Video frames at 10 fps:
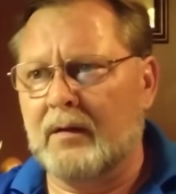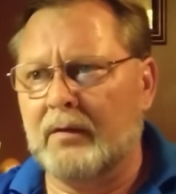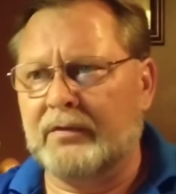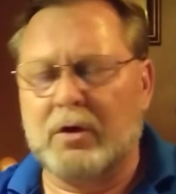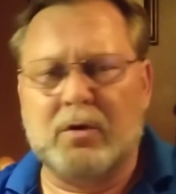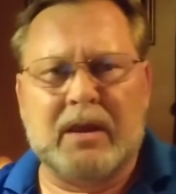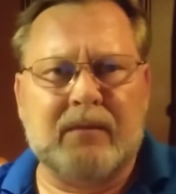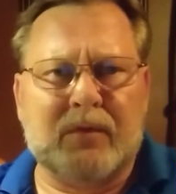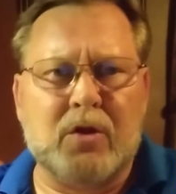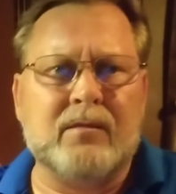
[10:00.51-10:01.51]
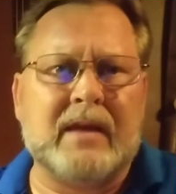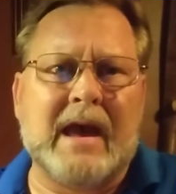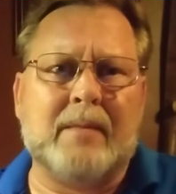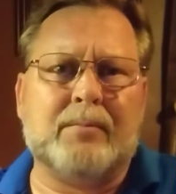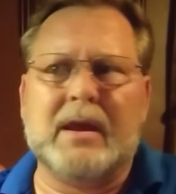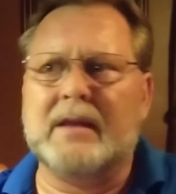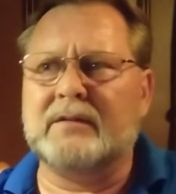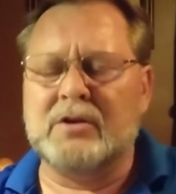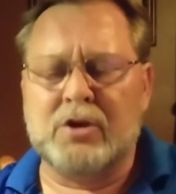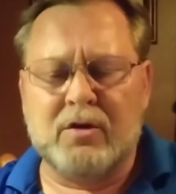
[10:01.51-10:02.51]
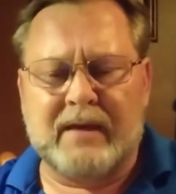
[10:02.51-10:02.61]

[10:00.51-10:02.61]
So if you've got pets and you've